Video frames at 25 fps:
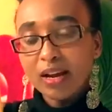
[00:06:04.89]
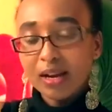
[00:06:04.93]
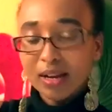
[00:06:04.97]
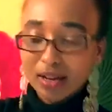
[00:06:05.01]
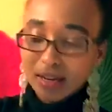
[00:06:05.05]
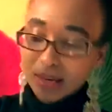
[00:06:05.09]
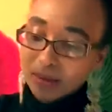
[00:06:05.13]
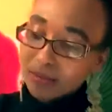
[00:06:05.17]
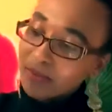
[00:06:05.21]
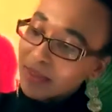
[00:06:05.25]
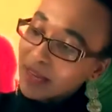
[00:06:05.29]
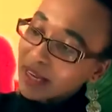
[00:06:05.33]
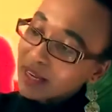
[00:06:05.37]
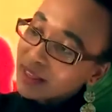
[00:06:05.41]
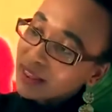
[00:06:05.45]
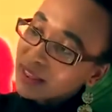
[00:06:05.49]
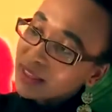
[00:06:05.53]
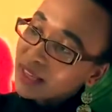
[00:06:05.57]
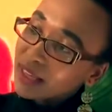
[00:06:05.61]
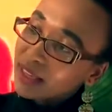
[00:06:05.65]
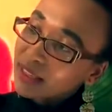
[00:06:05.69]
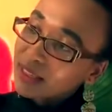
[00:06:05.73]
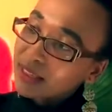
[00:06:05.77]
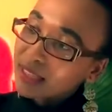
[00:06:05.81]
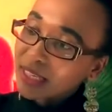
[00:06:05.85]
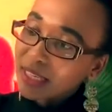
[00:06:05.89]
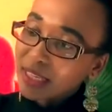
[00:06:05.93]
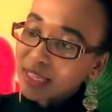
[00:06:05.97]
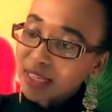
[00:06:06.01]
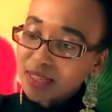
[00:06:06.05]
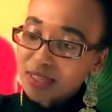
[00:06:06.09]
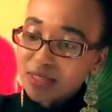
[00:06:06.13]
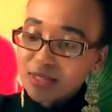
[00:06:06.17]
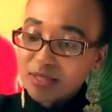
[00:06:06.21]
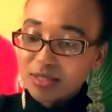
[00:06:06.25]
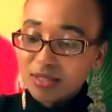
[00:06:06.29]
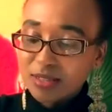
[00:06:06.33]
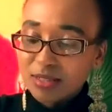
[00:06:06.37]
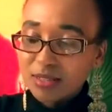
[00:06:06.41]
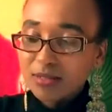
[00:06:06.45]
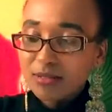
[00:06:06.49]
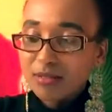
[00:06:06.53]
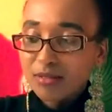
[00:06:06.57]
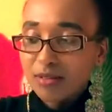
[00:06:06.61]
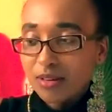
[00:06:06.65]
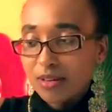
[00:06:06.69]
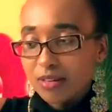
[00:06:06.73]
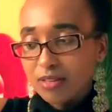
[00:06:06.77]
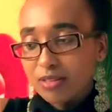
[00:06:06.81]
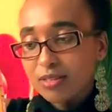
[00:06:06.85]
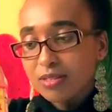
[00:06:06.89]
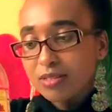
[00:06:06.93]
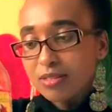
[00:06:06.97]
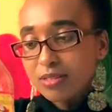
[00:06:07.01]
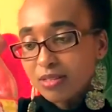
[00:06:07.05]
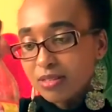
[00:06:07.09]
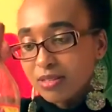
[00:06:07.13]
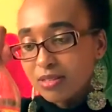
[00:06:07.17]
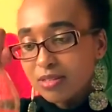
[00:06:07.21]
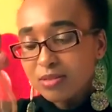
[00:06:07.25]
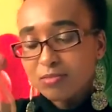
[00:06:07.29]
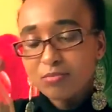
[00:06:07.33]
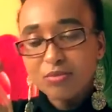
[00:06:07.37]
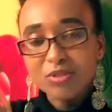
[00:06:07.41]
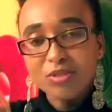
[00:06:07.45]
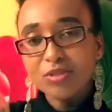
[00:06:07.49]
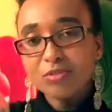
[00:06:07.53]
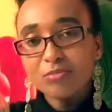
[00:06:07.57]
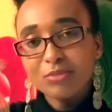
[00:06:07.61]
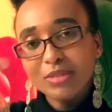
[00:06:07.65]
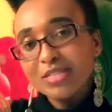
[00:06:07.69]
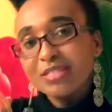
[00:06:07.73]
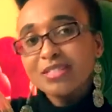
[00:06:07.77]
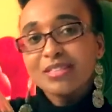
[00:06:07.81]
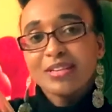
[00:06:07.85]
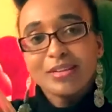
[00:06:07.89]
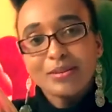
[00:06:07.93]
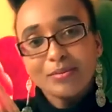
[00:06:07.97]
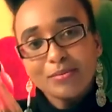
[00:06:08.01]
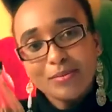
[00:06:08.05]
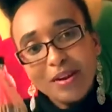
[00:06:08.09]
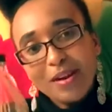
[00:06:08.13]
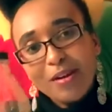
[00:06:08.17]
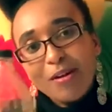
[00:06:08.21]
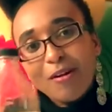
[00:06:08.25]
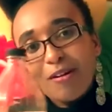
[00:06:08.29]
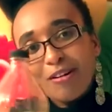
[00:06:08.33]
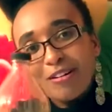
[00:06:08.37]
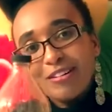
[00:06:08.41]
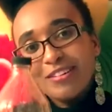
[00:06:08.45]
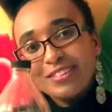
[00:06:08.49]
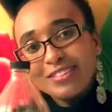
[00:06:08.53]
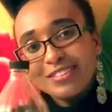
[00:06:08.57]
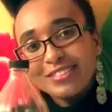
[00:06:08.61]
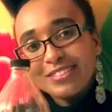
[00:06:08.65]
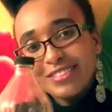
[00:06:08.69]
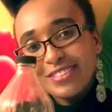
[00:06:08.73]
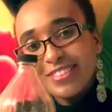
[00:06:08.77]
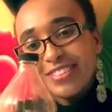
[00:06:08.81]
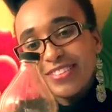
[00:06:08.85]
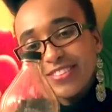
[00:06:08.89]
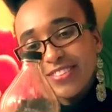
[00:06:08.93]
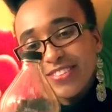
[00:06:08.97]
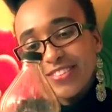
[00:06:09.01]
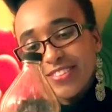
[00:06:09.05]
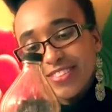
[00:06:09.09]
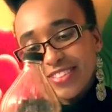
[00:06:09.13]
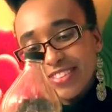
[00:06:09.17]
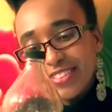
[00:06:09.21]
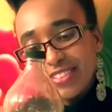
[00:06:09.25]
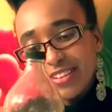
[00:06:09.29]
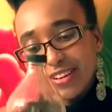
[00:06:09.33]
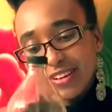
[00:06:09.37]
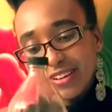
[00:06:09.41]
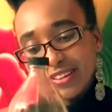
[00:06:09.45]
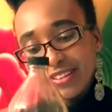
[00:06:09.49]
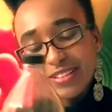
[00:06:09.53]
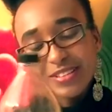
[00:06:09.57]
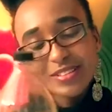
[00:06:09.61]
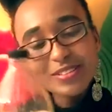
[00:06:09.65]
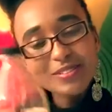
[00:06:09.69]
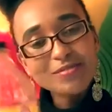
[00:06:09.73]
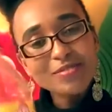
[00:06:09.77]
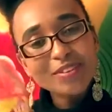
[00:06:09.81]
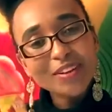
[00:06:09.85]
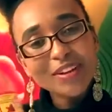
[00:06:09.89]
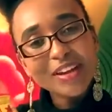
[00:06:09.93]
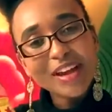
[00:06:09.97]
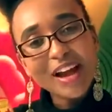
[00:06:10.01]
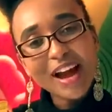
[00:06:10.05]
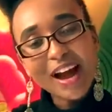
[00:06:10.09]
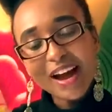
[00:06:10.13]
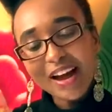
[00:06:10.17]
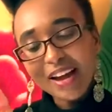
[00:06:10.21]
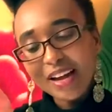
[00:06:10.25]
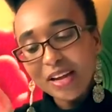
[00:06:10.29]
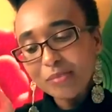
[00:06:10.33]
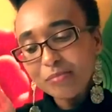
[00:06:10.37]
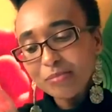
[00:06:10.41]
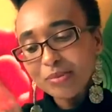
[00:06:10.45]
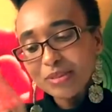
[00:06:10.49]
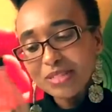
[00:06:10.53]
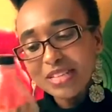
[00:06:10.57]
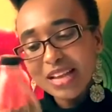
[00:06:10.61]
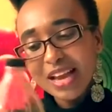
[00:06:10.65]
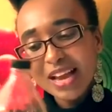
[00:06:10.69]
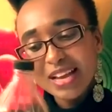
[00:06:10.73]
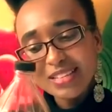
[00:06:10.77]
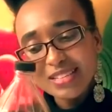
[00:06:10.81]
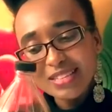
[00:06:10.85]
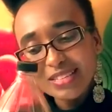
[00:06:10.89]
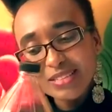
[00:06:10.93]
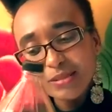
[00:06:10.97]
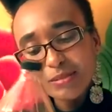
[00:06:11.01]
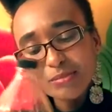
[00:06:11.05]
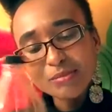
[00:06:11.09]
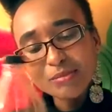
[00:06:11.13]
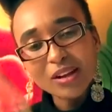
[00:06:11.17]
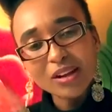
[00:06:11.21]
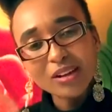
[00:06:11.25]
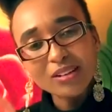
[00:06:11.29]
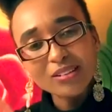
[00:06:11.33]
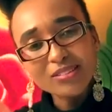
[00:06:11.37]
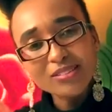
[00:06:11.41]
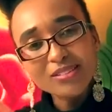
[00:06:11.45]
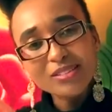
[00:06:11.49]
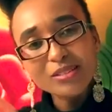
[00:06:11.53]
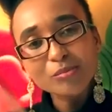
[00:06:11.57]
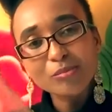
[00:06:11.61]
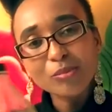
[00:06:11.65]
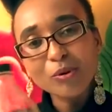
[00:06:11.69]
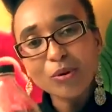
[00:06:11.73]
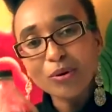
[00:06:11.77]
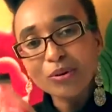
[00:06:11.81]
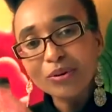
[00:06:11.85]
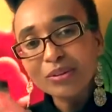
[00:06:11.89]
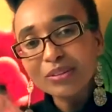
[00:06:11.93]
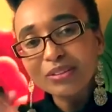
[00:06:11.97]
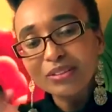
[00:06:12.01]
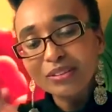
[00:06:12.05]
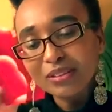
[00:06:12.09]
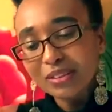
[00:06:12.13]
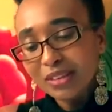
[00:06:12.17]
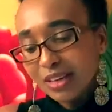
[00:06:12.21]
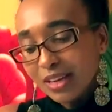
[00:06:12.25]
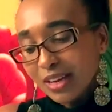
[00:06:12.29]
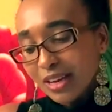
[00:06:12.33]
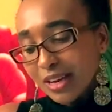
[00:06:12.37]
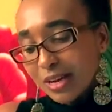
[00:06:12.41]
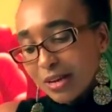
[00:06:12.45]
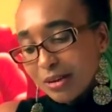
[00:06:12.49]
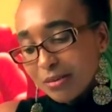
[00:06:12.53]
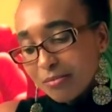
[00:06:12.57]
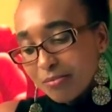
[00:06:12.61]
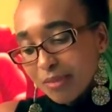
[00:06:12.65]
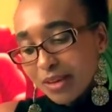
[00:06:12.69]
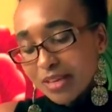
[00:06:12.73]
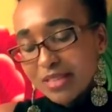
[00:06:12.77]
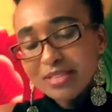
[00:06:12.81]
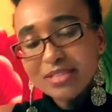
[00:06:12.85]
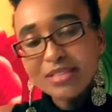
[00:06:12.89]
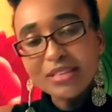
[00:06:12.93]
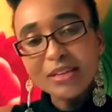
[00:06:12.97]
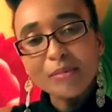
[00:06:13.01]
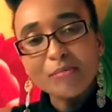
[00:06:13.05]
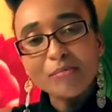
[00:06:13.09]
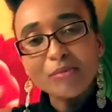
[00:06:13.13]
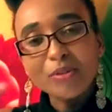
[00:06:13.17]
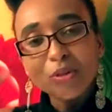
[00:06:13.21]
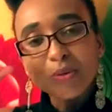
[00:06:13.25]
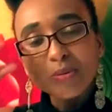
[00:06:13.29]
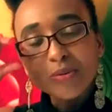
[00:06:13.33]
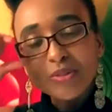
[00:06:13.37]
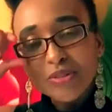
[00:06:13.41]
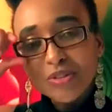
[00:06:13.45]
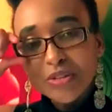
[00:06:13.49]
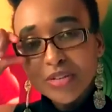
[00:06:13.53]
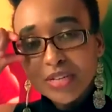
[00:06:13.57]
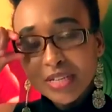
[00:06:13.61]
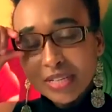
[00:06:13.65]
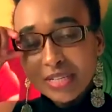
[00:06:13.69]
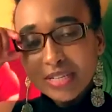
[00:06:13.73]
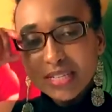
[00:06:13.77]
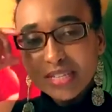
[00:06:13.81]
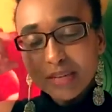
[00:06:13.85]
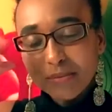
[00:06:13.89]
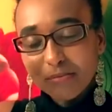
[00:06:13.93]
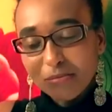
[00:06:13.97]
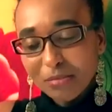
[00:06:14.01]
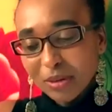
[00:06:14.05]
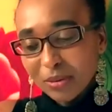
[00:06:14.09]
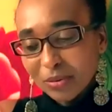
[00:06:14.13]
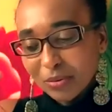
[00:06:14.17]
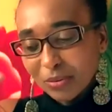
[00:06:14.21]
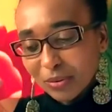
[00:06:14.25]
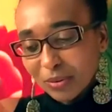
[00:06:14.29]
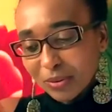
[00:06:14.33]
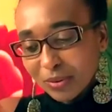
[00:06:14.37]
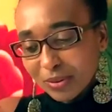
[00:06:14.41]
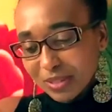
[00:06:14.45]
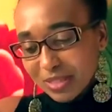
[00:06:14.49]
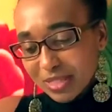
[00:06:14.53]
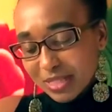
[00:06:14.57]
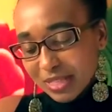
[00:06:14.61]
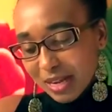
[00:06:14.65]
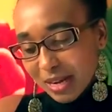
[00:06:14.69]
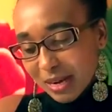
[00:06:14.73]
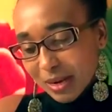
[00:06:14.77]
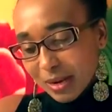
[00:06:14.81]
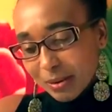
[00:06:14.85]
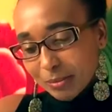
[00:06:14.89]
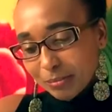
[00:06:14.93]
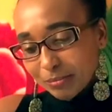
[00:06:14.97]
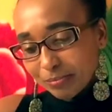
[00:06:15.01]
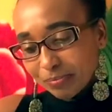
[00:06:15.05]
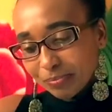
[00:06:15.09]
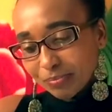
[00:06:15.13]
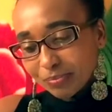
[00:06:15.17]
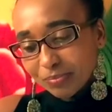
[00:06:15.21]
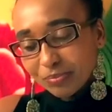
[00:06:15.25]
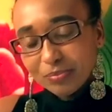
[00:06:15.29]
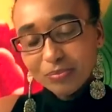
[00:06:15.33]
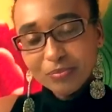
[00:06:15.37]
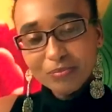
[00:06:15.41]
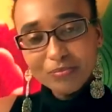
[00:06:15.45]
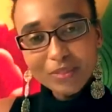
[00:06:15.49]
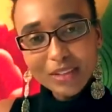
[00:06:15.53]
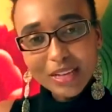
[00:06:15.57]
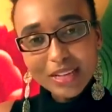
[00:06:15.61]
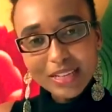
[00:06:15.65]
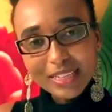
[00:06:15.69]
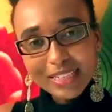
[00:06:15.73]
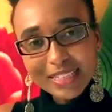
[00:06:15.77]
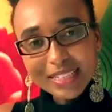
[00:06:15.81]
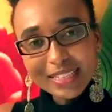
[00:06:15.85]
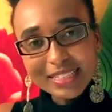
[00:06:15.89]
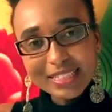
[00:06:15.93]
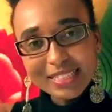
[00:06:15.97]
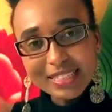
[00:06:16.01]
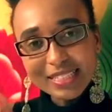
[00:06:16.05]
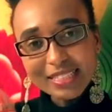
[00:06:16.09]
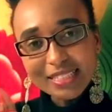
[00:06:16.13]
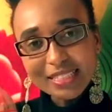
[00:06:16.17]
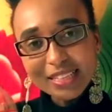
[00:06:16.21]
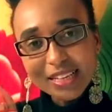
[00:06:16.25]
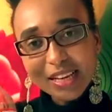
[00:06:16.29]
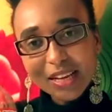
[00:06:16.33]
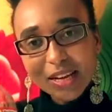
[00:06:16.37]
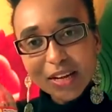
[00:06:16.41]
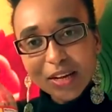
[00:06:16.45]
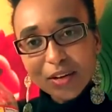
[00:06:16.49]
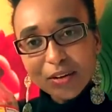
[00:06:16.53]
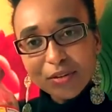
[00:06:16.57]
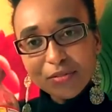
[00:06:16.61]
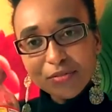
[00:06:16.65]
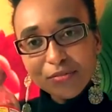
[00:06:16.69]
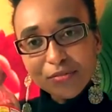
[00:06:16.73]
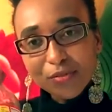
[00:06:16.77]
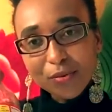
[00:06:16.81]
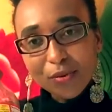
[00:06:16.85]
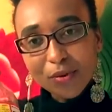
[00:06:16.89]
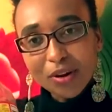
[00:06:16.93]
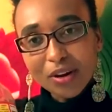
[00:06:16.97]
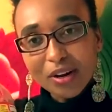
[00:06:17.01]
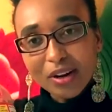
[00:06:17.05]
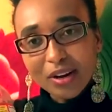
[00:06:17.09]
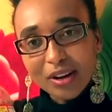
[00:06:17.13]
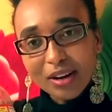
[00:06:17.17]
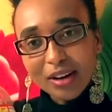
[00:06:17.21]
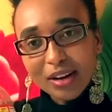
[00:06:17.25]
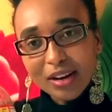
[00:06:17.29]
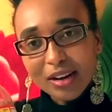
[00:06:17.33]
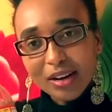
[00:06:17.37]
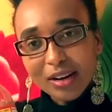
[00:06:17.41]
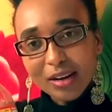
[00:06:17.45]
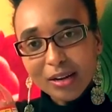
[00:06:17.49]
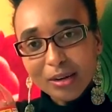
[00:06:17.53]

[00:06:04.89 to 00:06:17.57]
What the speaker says: That thick thing is just basically where all the nutrients are. This is very high in potassium, calcium, all the basic nutrients and minerals needed for